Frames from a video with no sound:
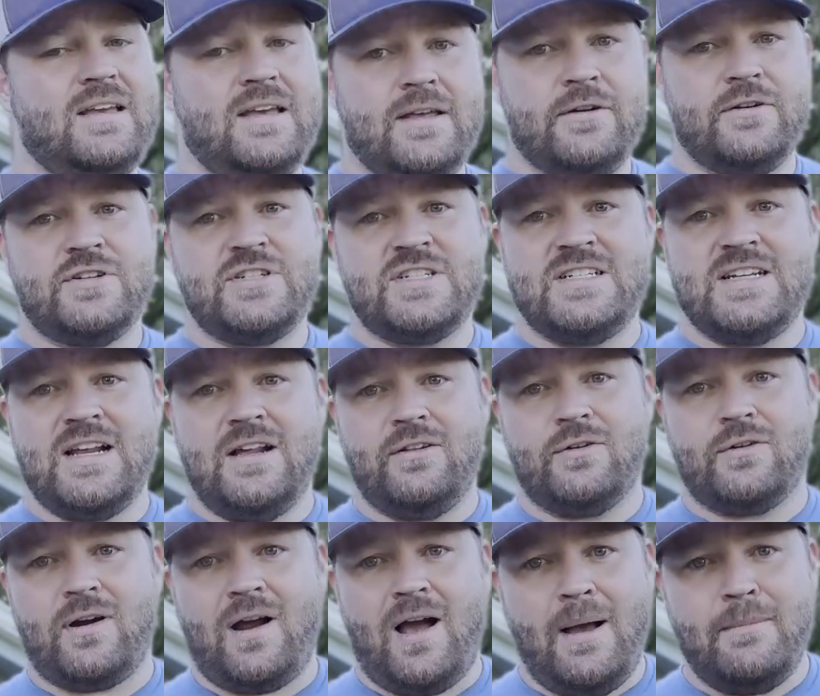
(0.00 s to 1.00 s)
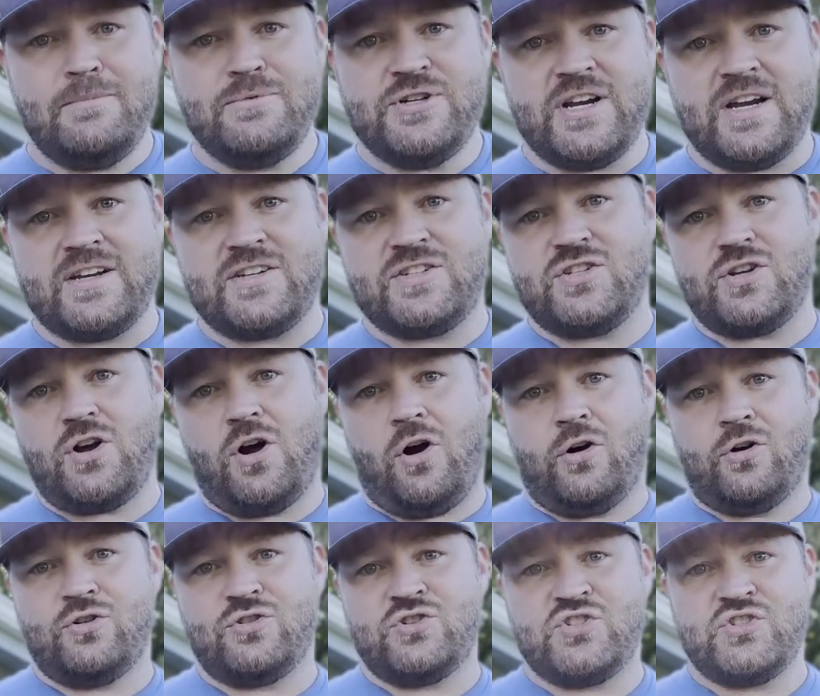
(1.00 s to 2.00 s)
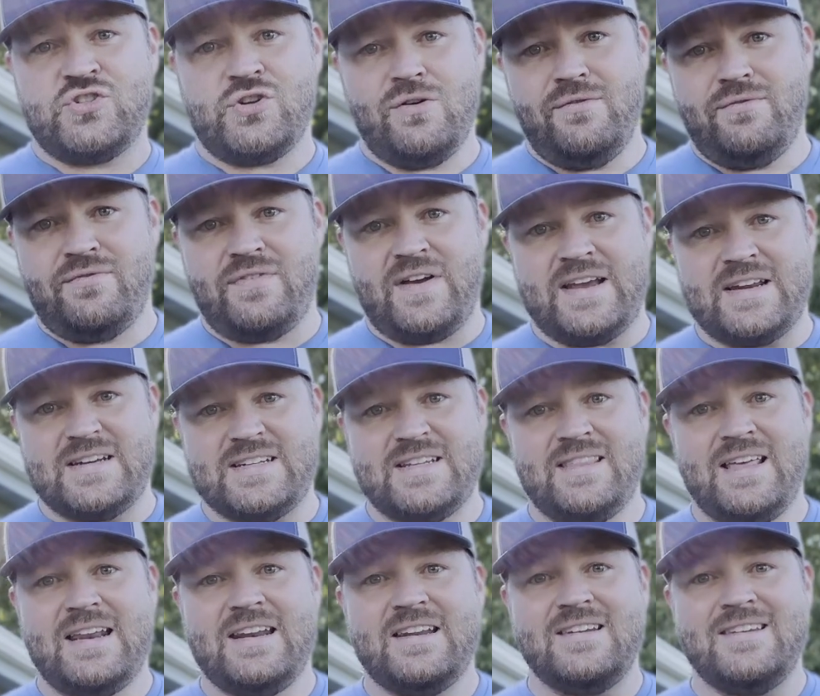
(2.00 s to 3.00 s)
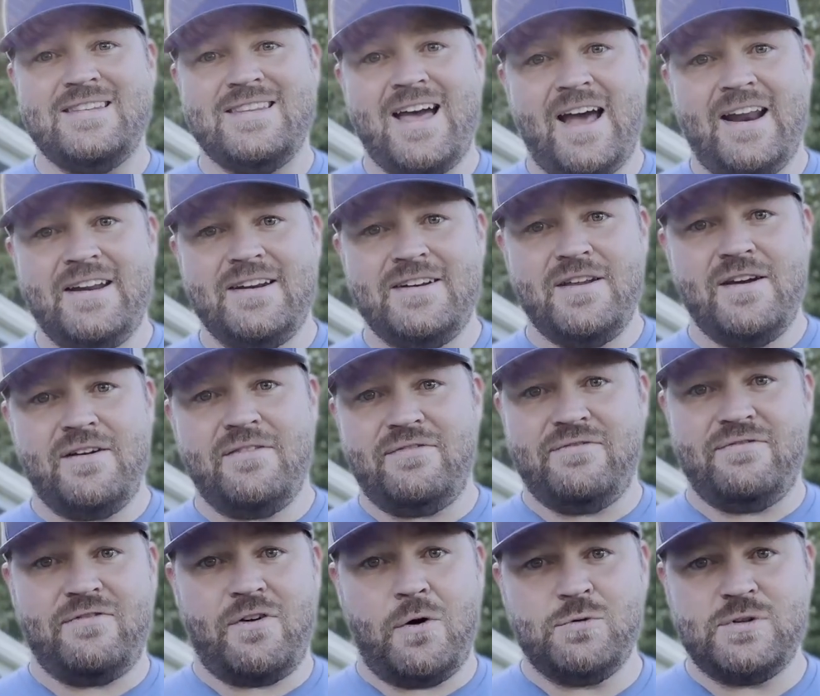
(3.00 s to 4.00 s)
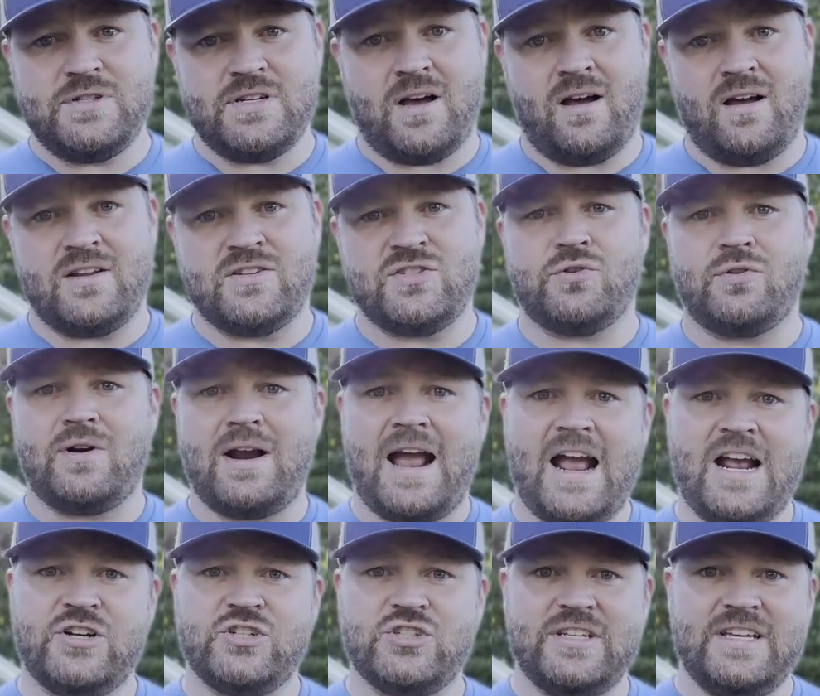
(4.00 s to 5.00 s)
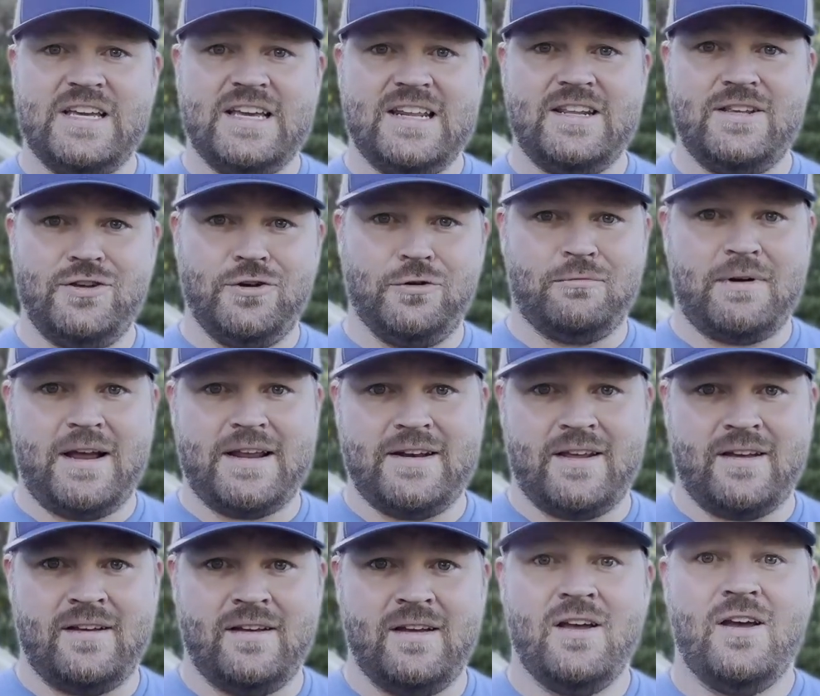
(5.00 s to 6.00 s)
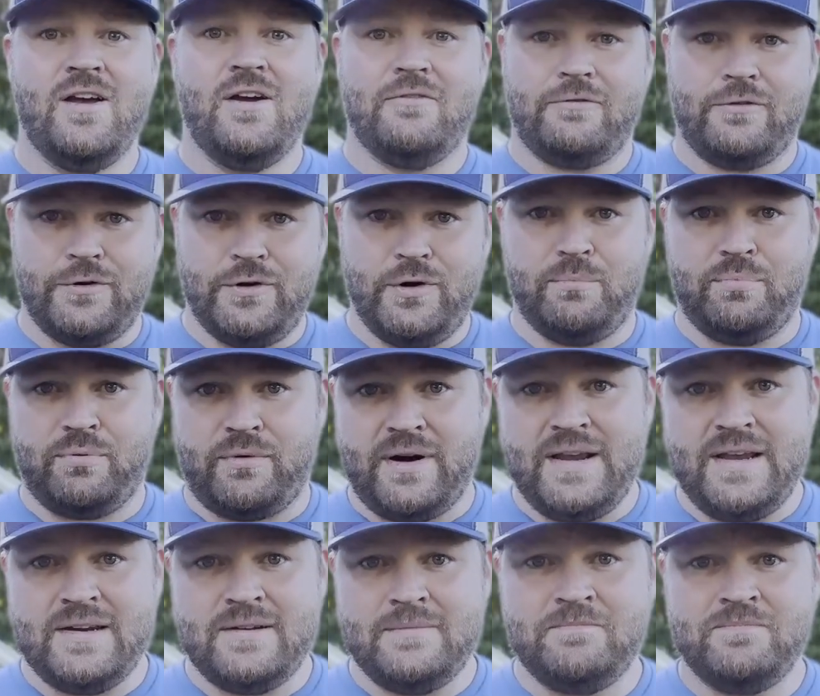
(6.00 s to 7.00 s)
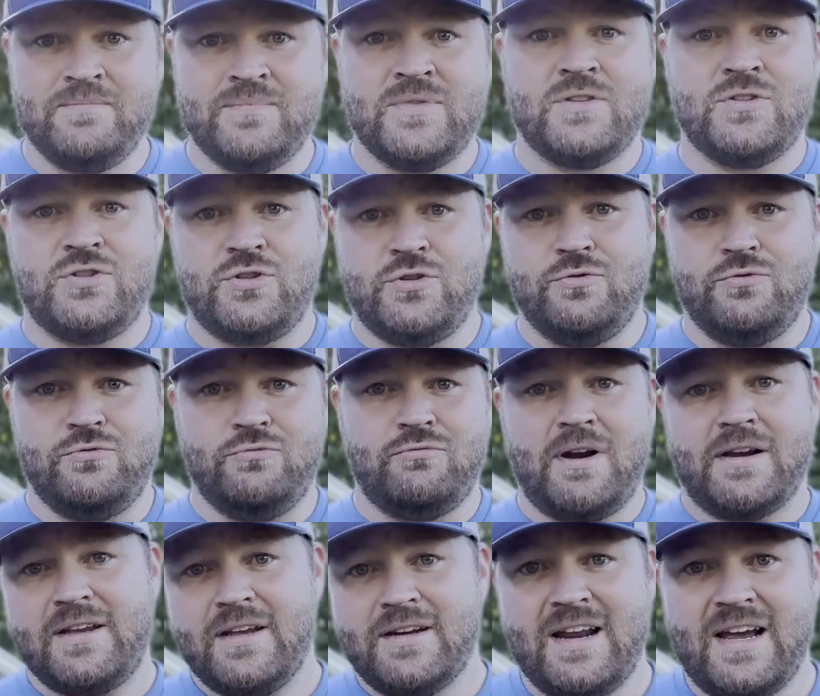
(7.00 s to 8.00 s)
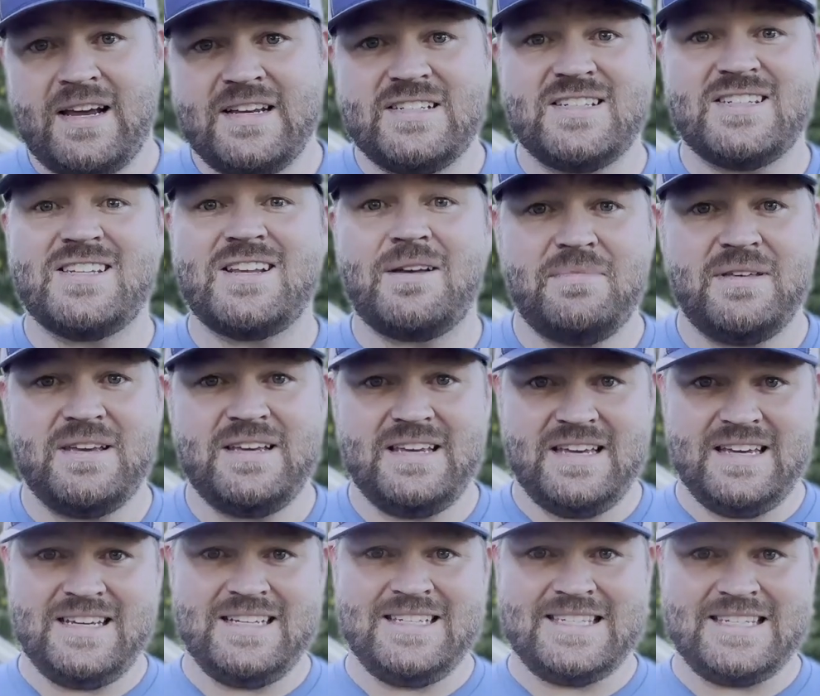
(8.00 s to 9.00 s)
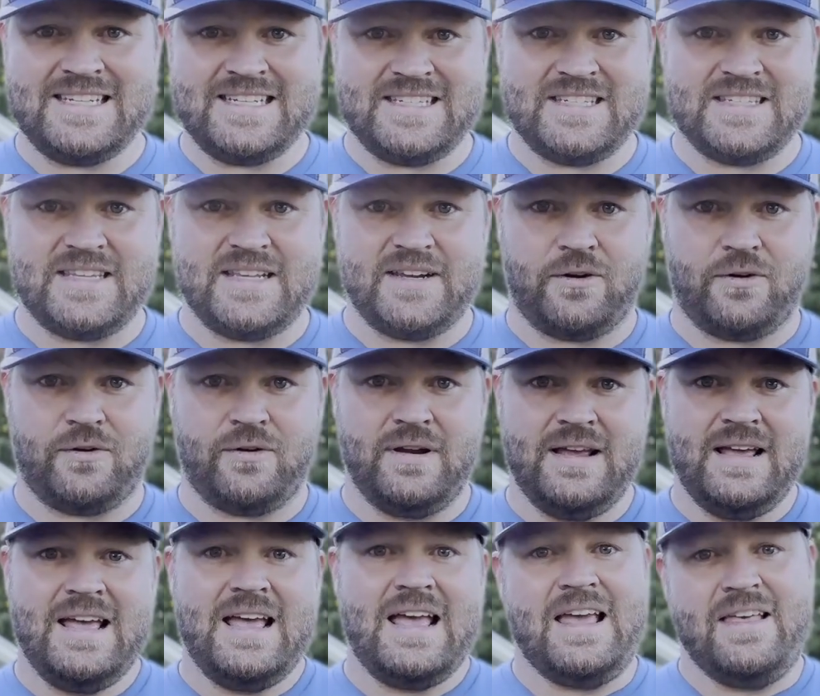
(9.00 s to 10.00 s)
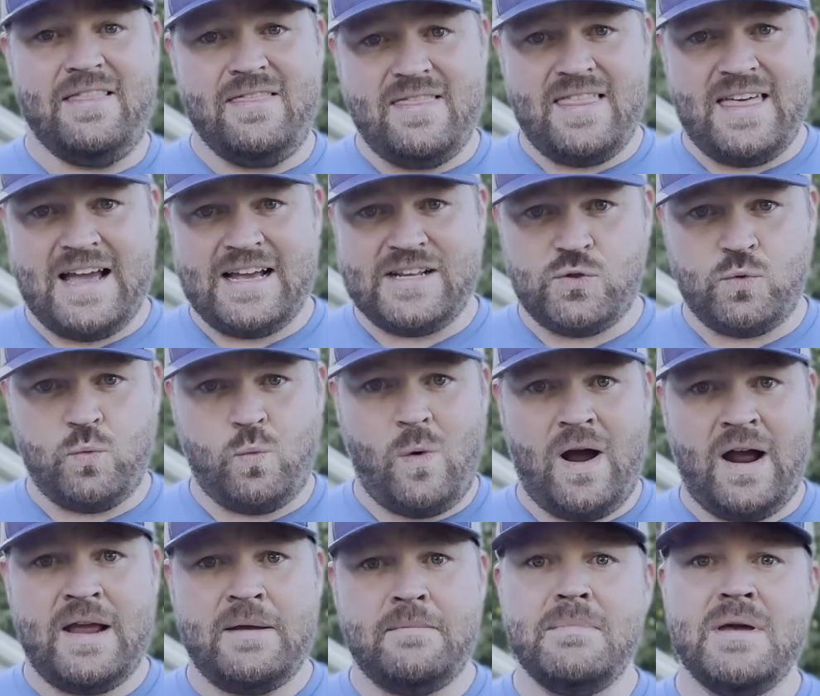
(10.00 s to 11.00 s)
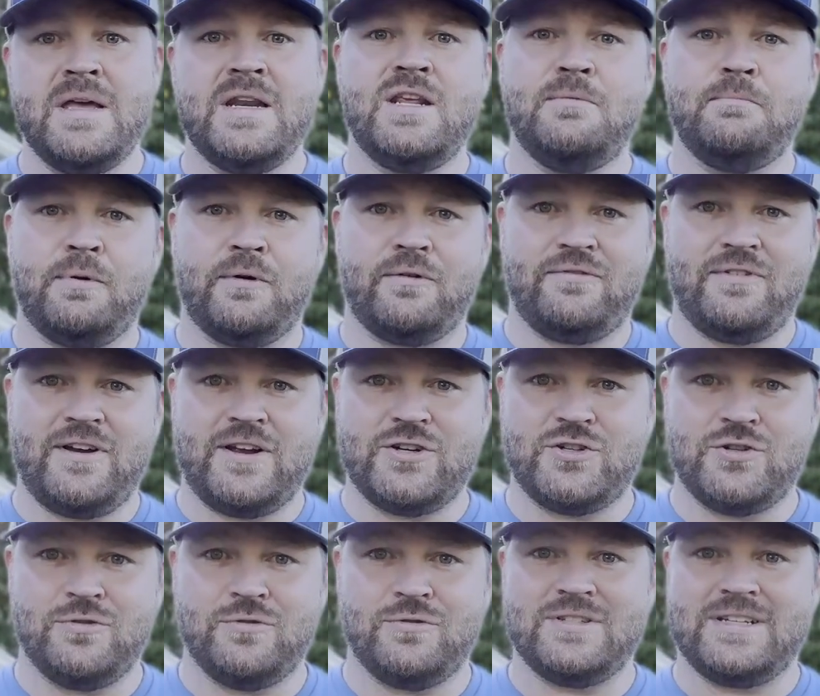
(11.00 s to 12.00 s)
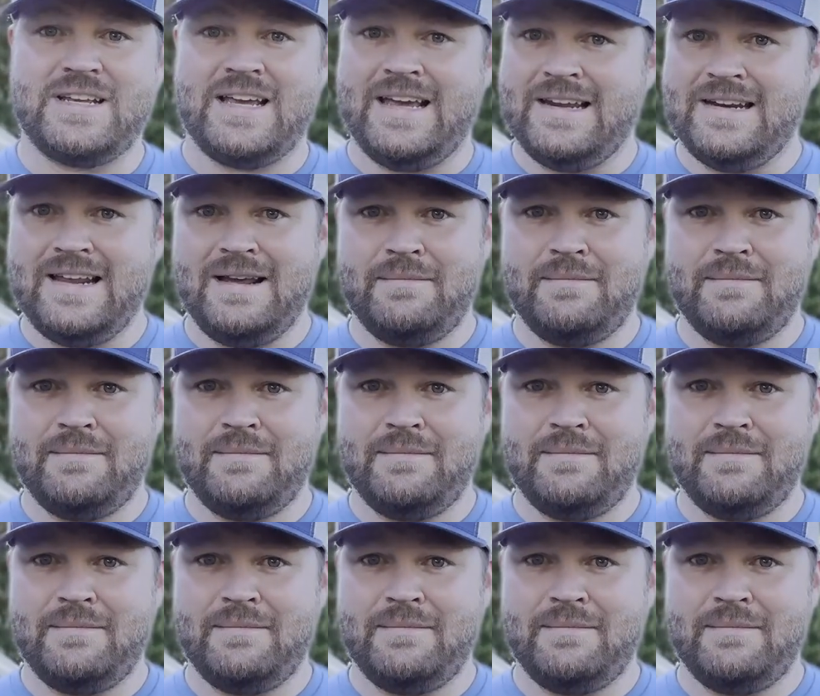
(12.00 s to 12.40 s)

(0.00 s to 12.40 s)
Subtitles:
interstellar objects are so faint that not enough photons are actually hitting your retina for your brain to recognize something exists there. And that's why many professionals and